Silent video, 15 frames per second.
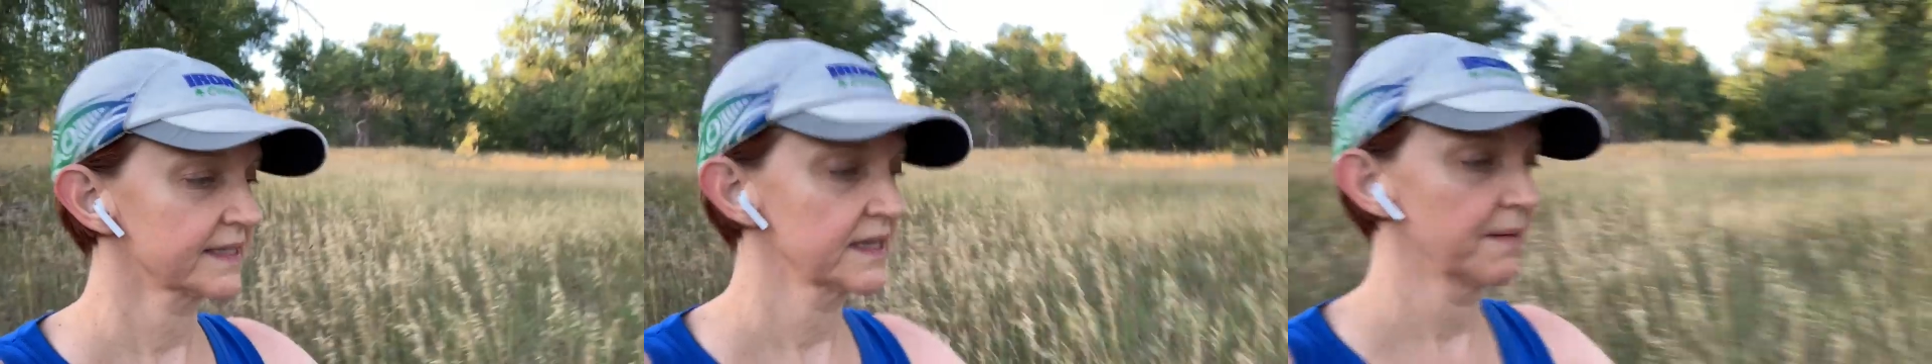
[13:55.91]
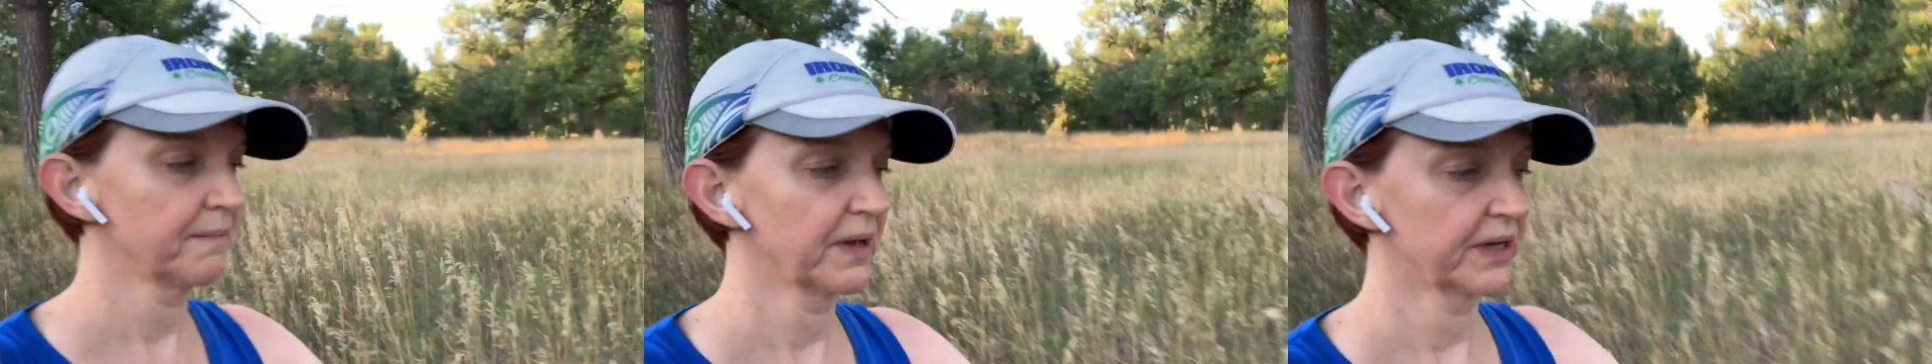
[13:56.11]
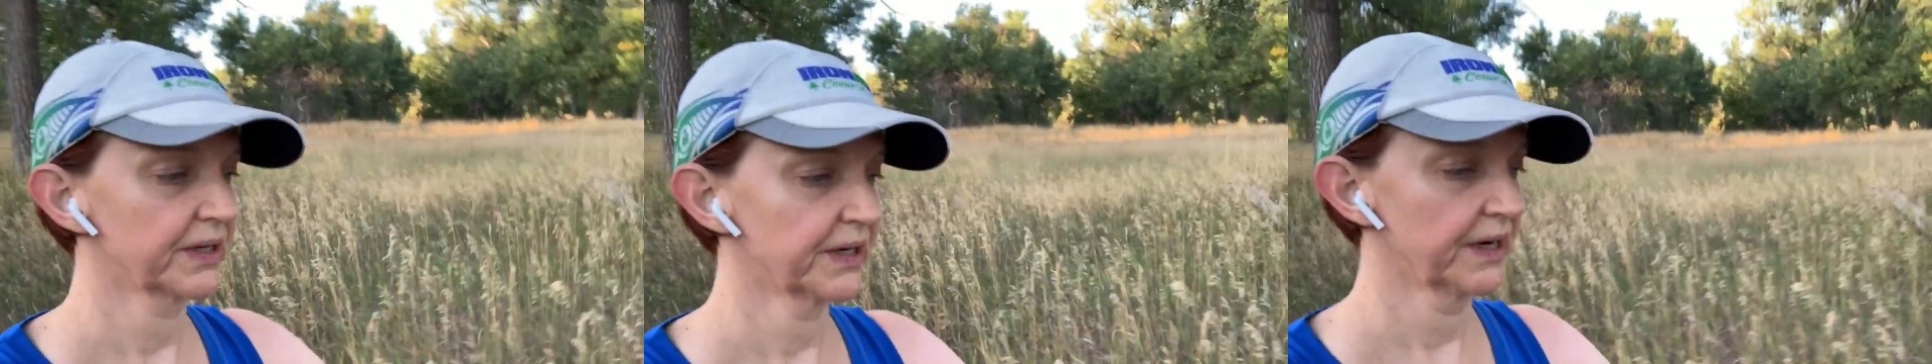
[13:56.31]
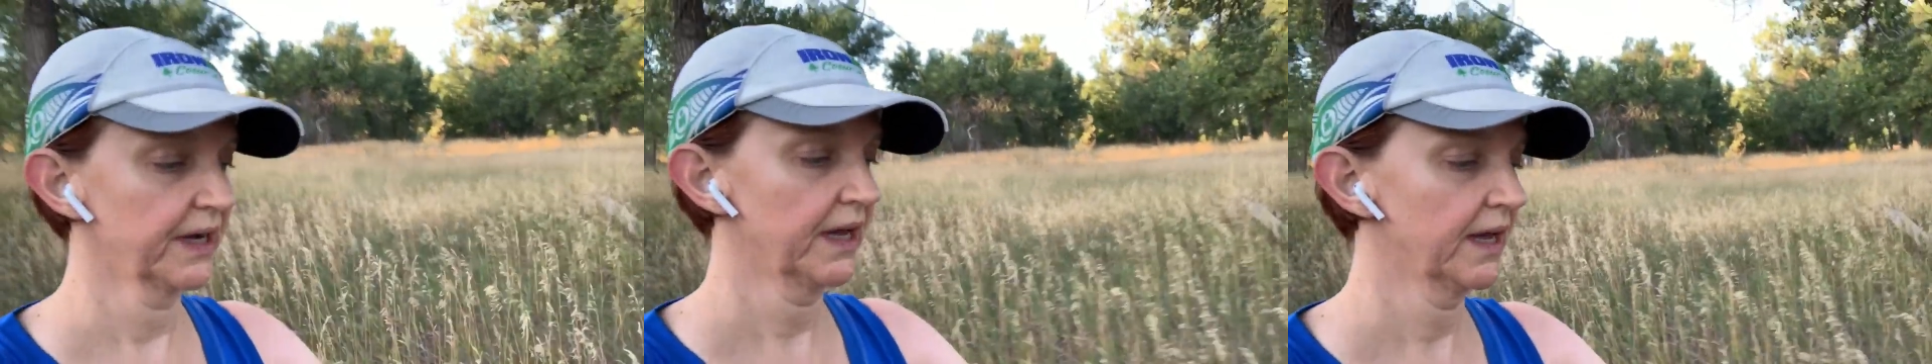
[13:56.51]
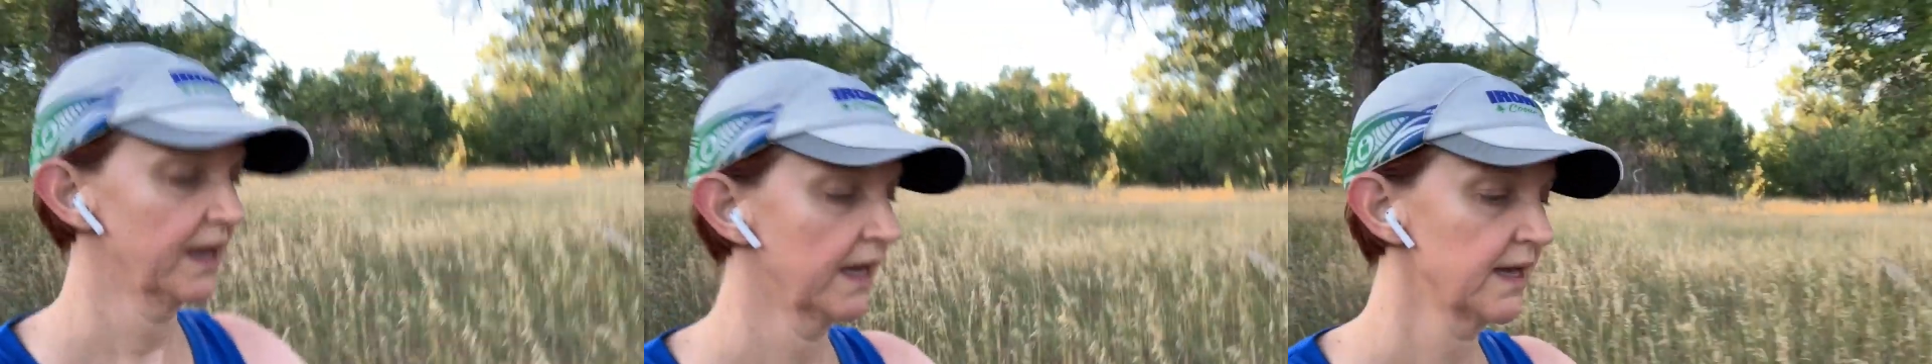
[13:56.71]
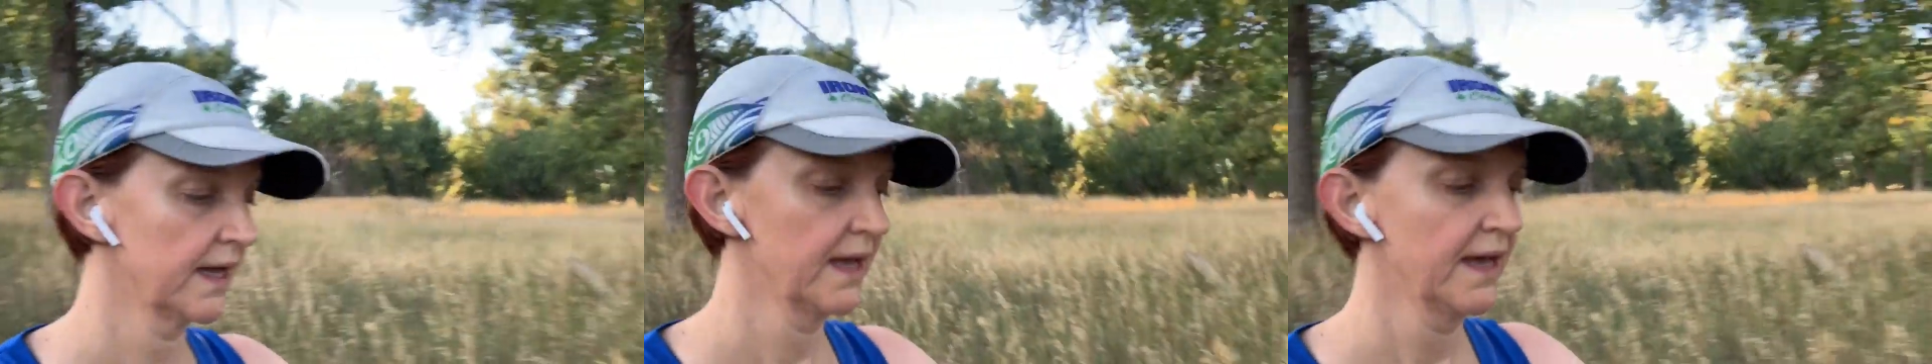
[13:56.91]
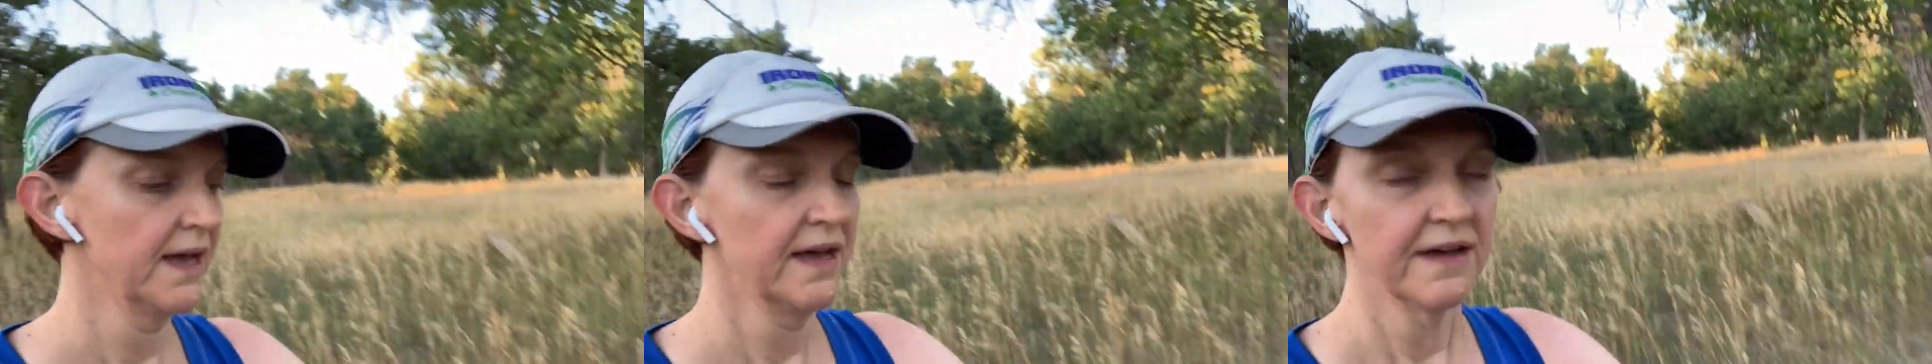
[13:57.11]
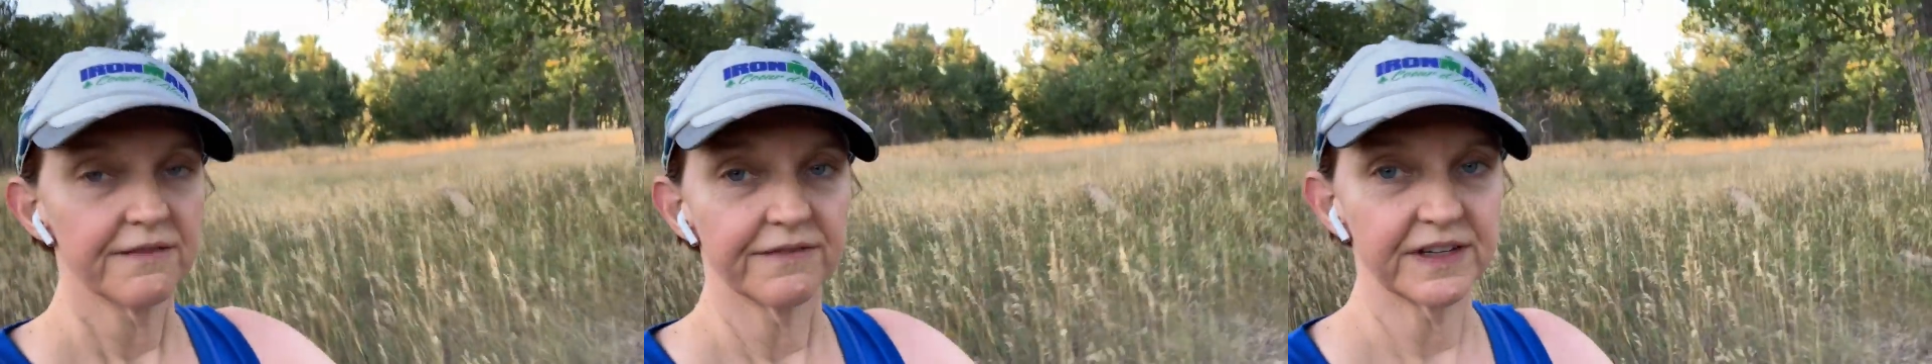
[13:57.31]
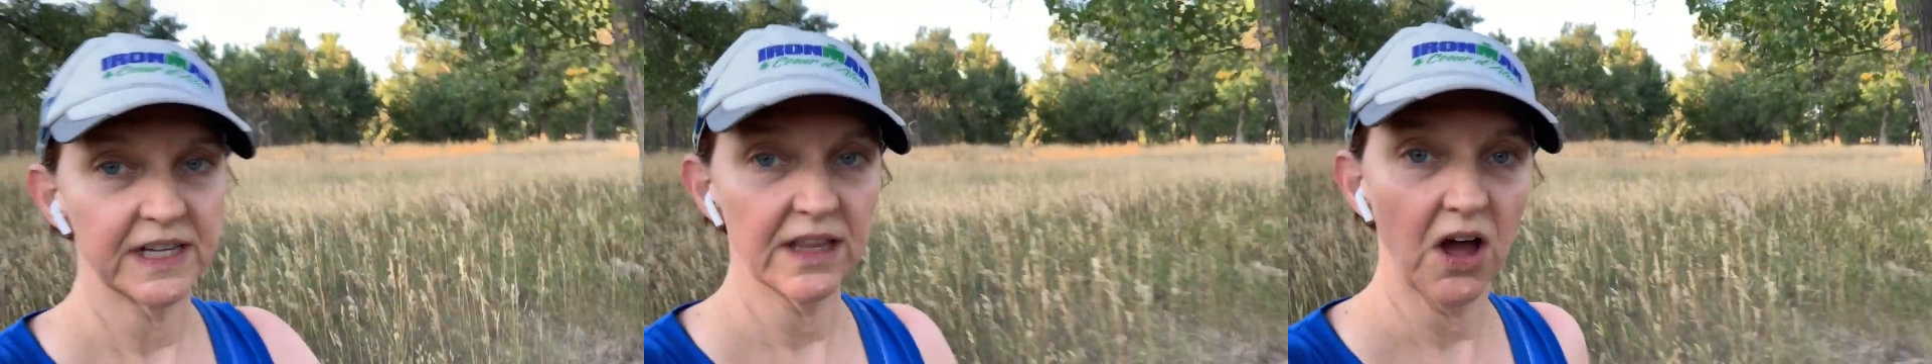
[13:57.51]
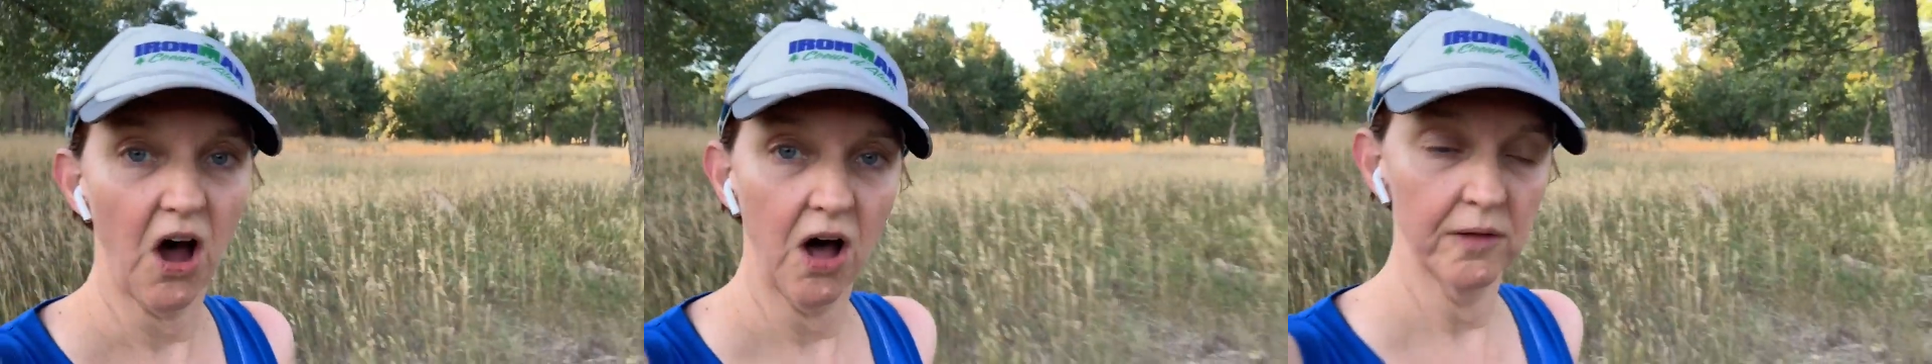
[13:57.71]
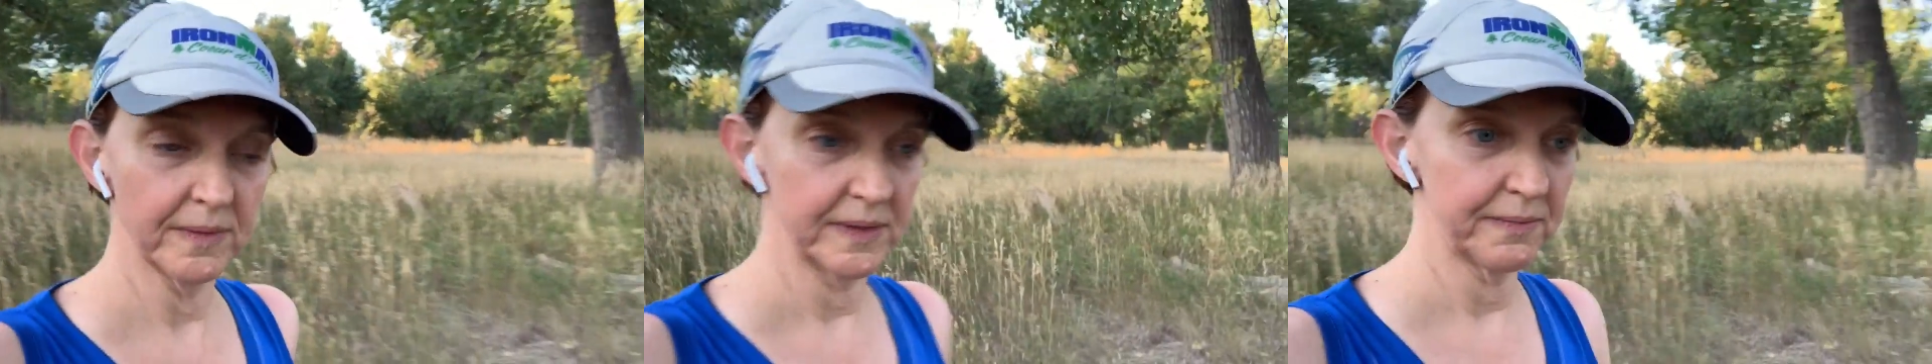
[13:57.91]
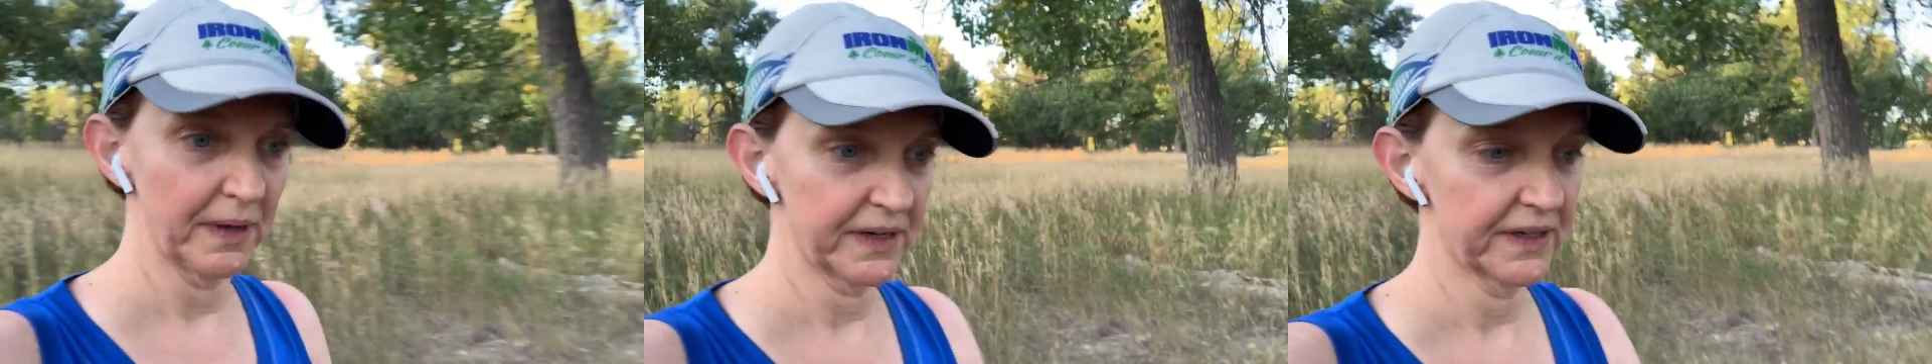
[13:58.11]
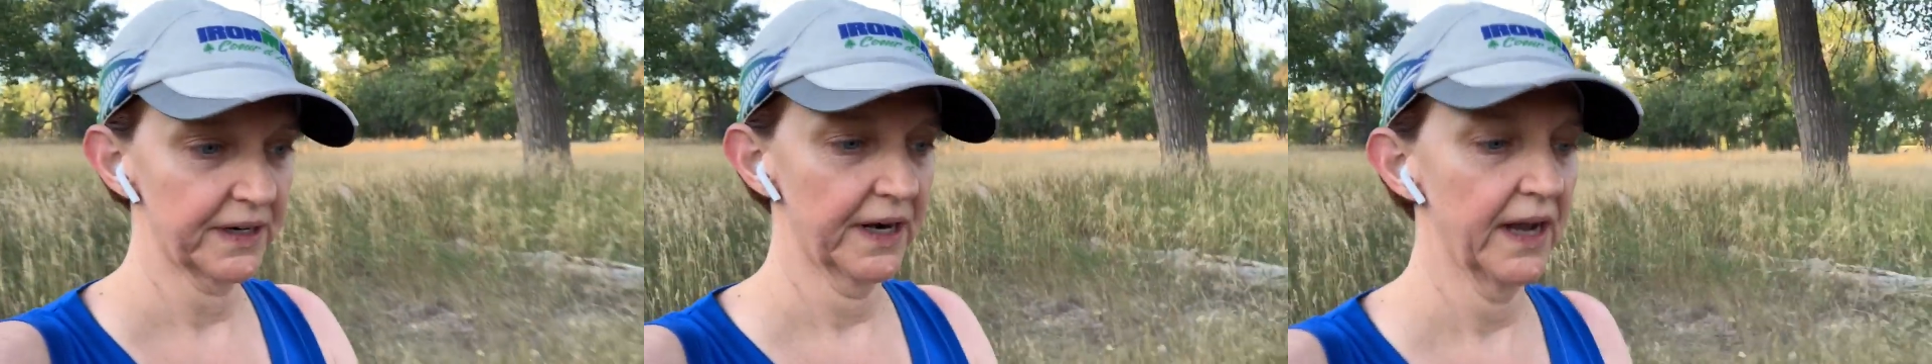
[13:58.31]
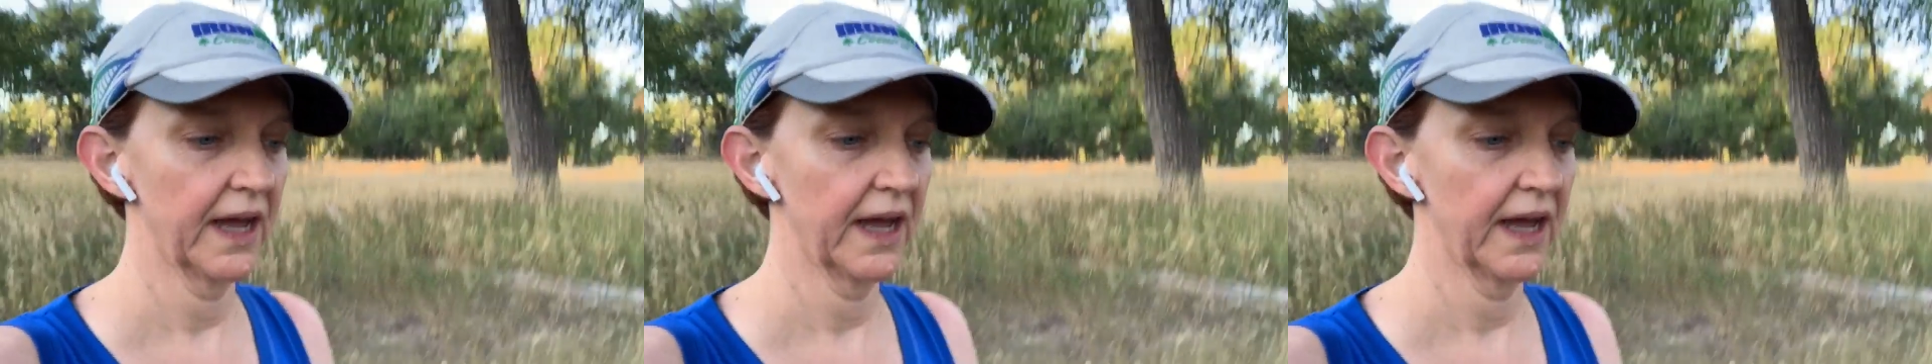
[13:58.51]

nut butter, vanilla almond butter.